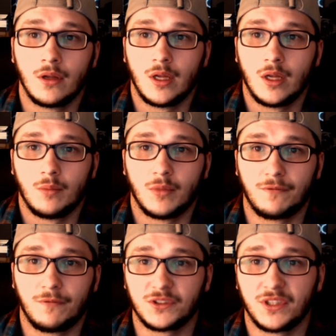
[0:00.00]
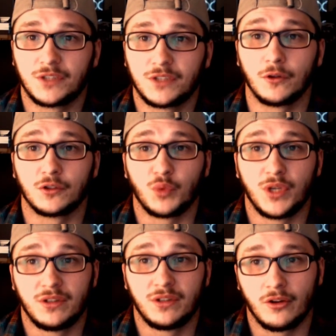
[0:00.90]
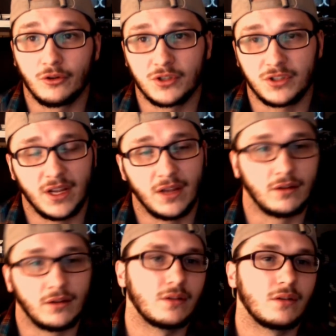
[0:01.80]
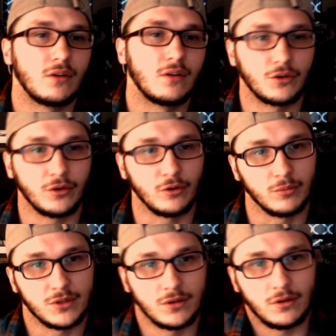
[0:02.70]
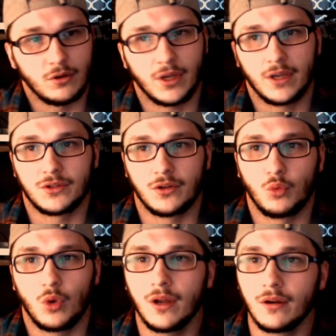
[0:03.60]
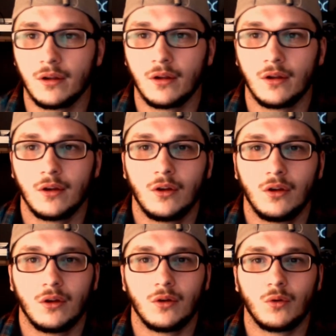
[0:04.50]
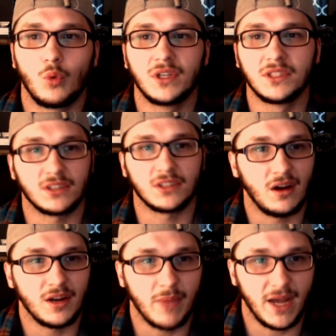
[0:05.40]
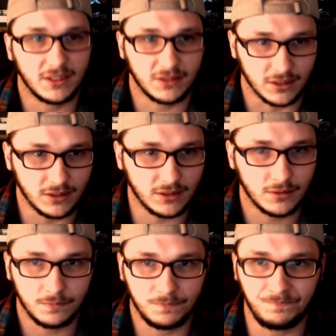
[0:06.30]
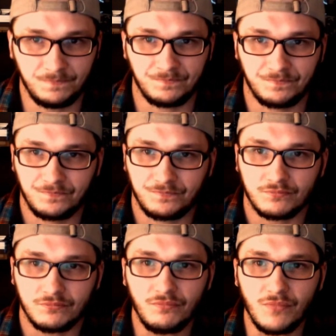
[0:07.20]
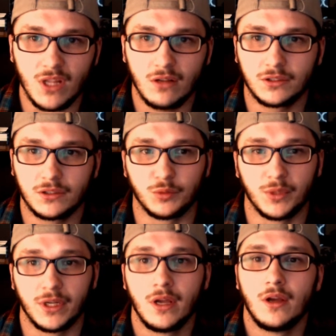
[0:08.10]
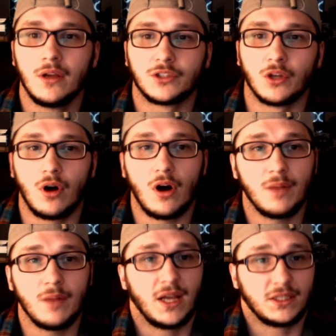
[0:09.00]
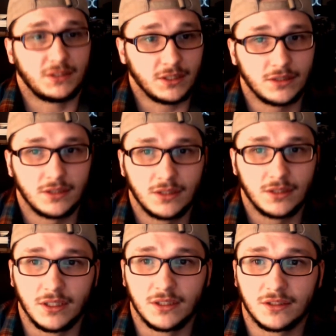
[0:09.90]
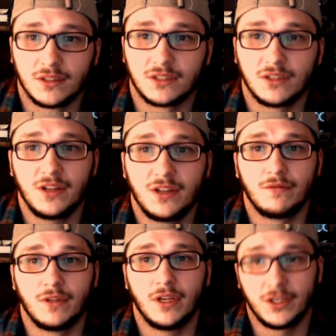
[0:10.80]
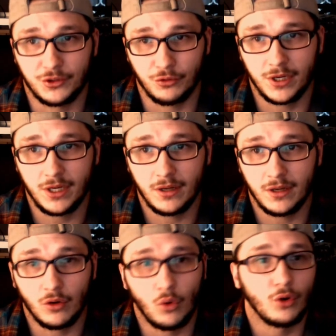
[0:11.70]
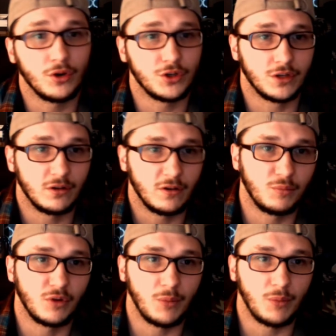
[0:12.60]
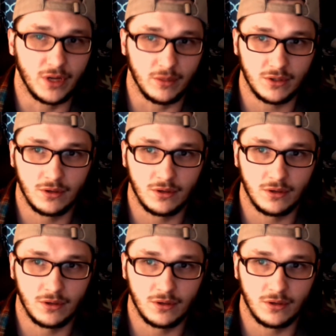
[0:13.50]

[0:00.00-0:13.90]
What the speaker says: But first things first, we need to understand our terms. Okay, so what is onomastics? Excuse me. So onomastics is the study of the history and origin of proper names,